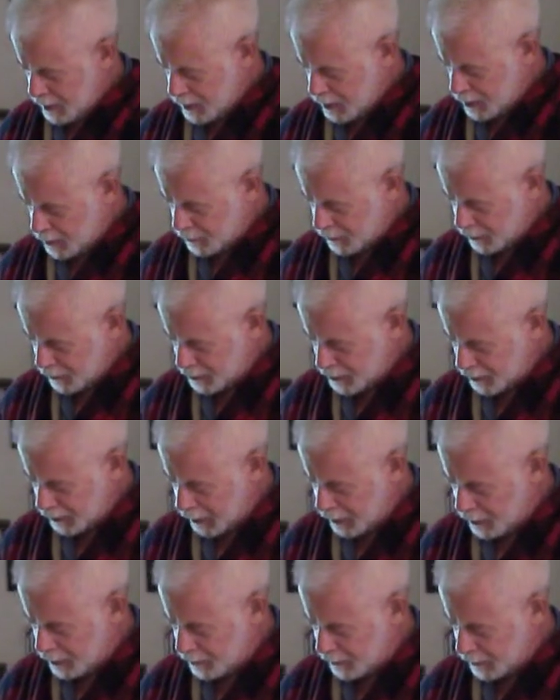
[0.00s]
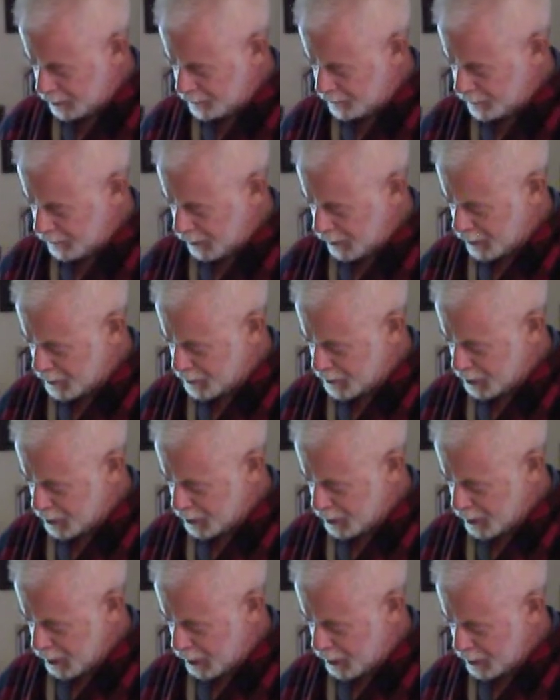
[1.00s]
With a scowling face,
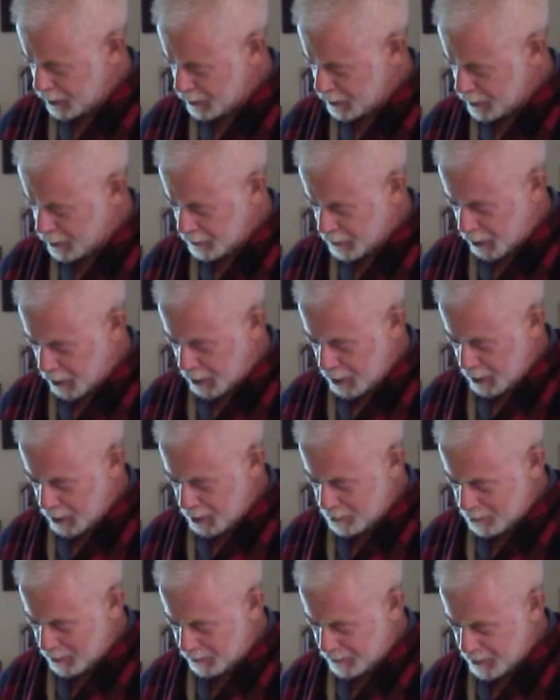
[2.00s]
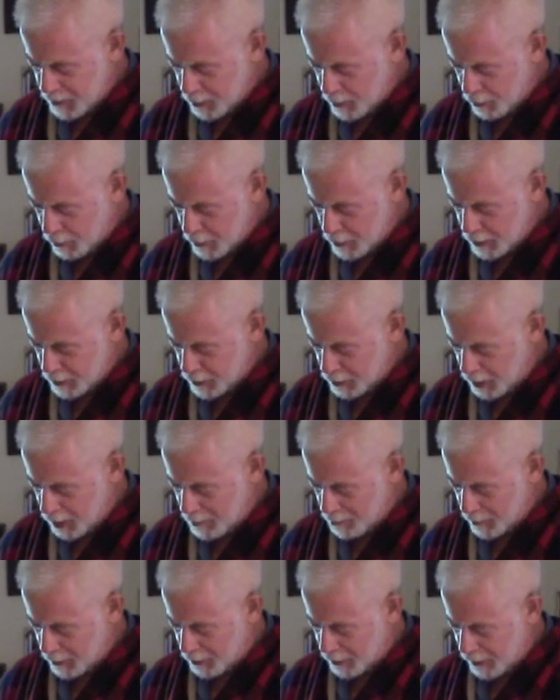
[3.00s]
he gazed at the heap of scorched
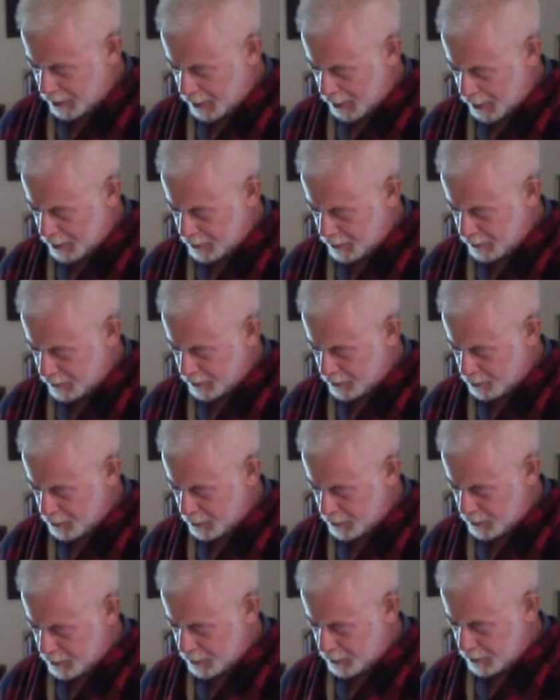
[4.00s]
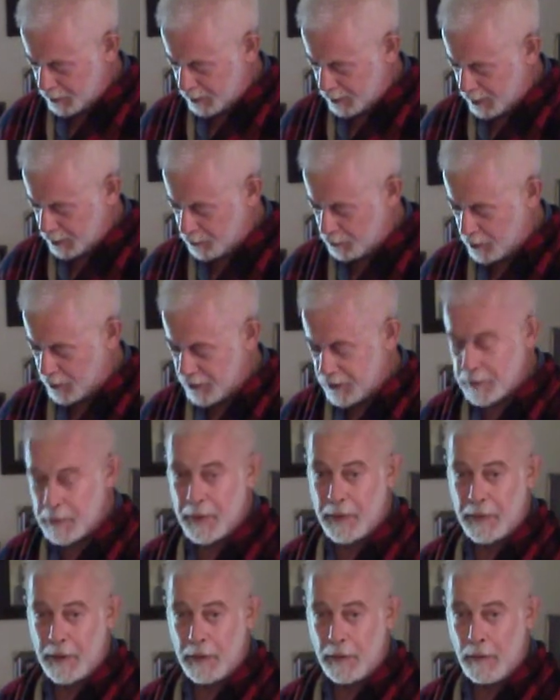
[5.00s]
lumber and ashes which had once
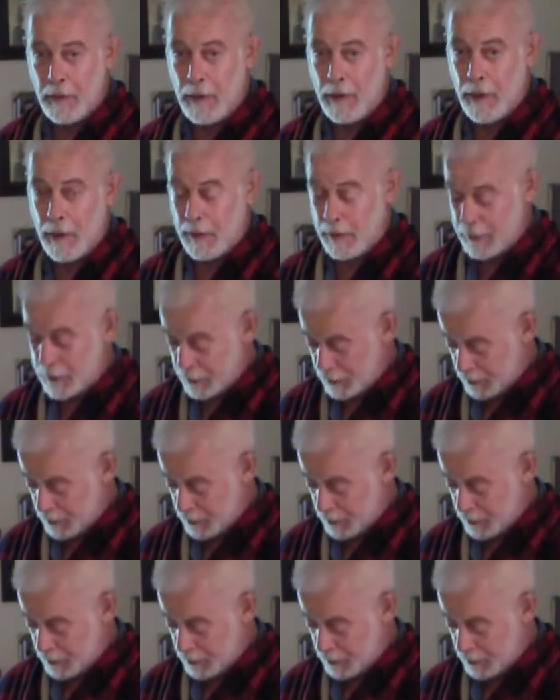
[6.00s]
been the garage.